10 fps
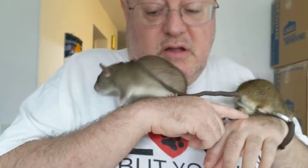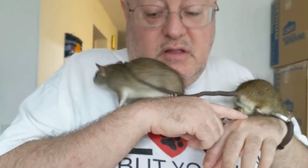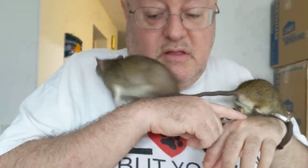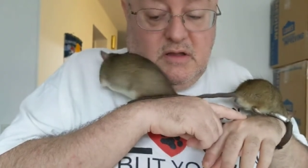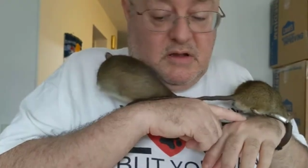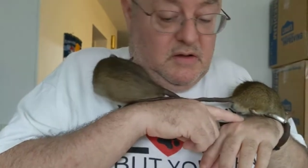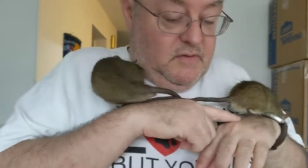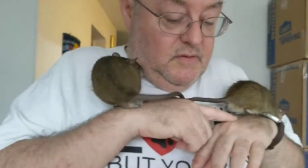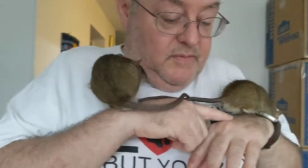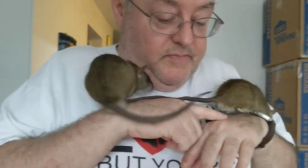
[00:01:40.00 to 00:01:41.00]
I can think
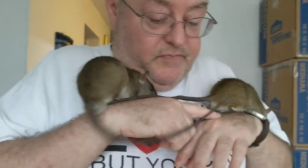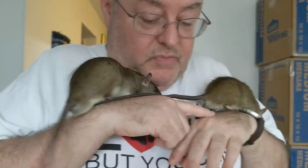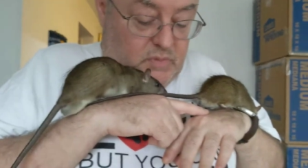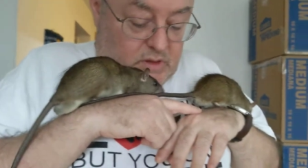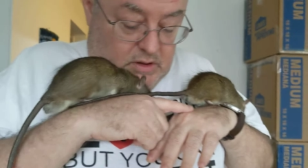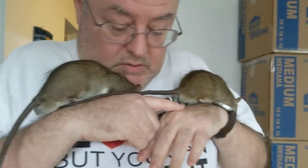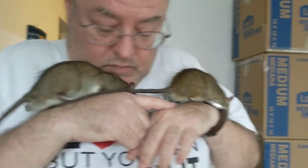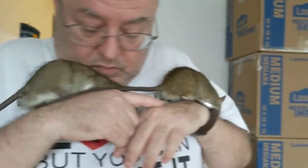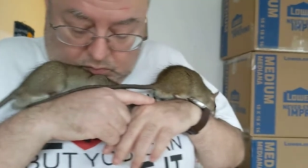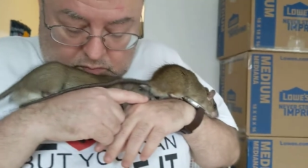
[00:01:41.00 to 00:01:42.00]
of.
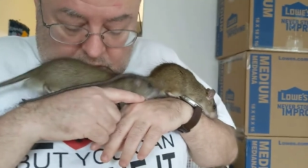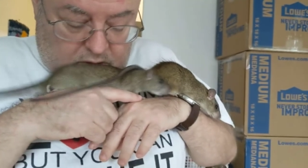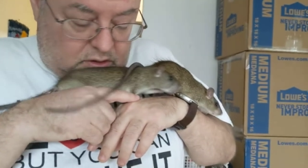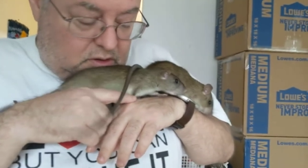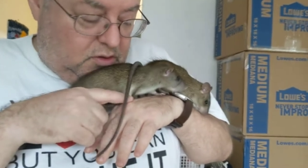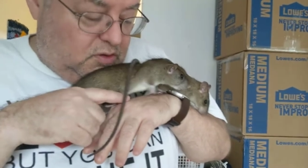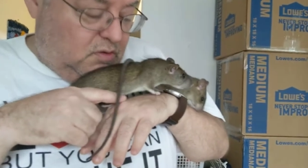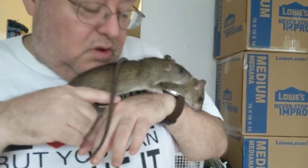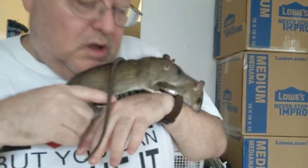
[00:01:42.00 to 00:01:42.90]
because he's so